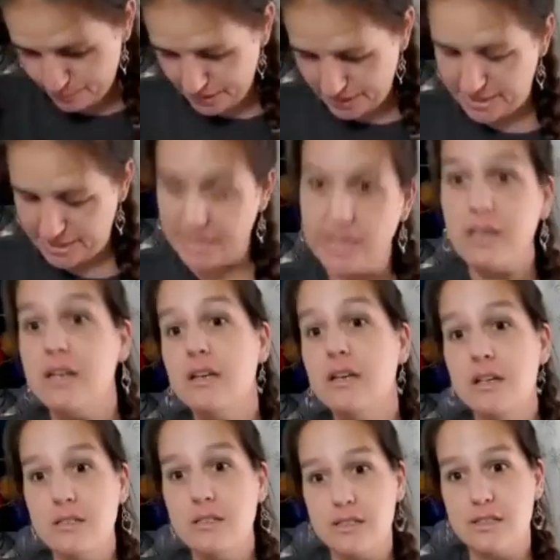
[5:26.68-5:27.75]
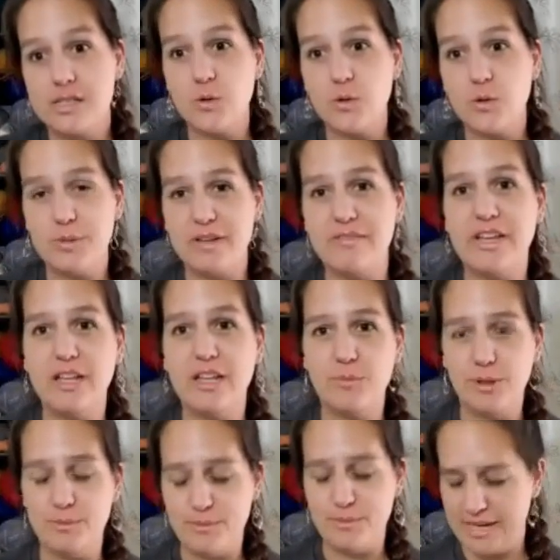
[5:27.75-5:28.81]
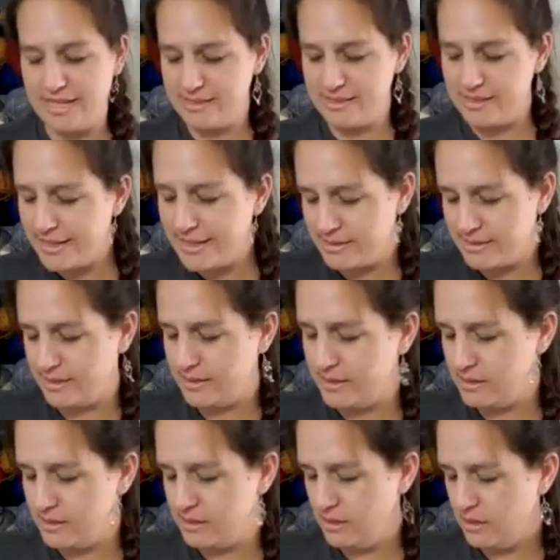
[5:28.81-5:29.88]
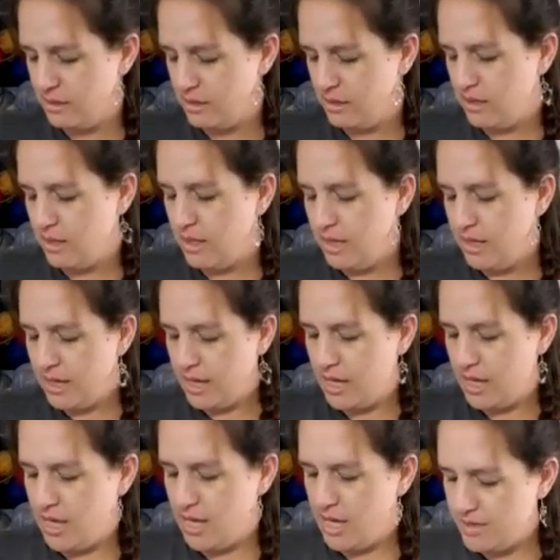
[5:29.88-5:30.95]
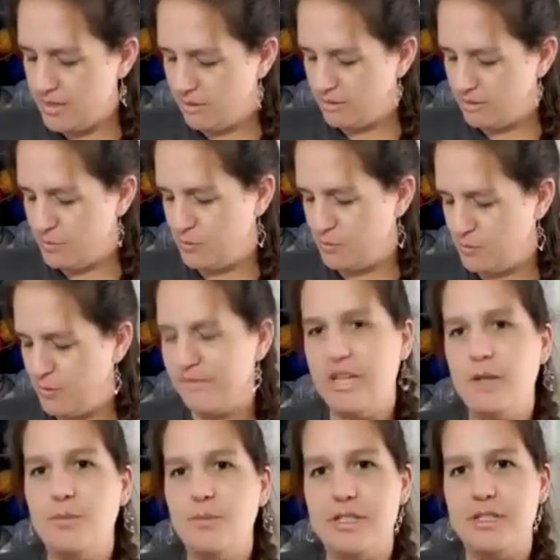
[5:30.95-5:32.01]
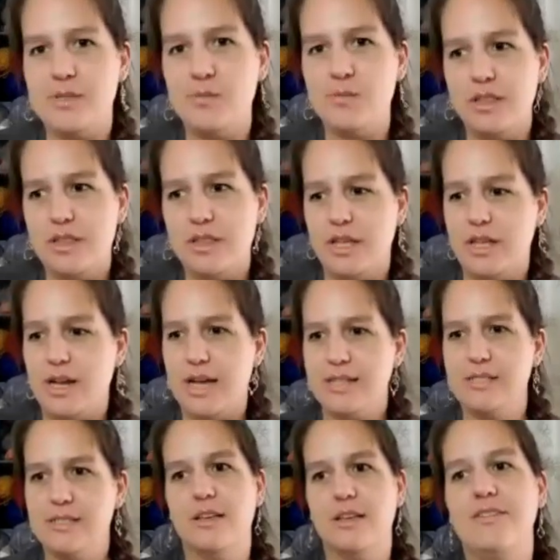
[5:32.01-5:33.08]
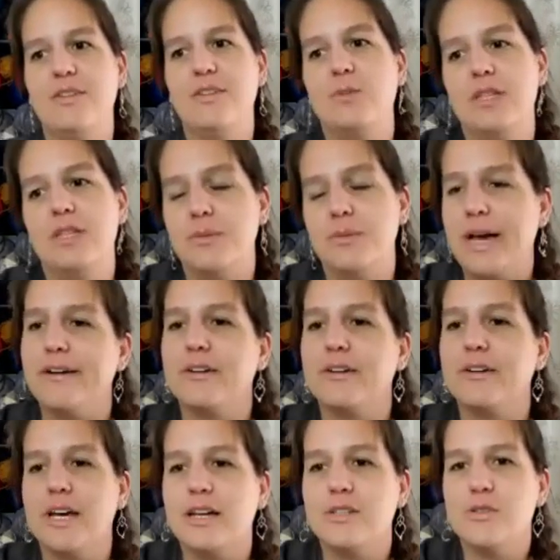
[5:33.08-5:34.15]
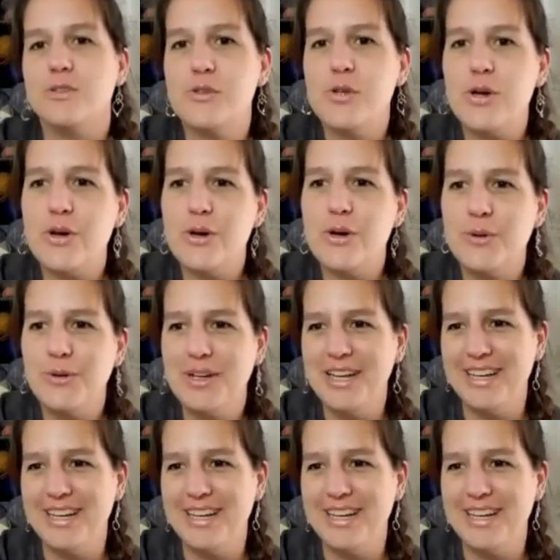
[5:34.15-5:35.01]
beanie that's going to be available in many sizes. Mm-hmm. And that was supposed to be available this month, and I still haven't written the pattern yet. So,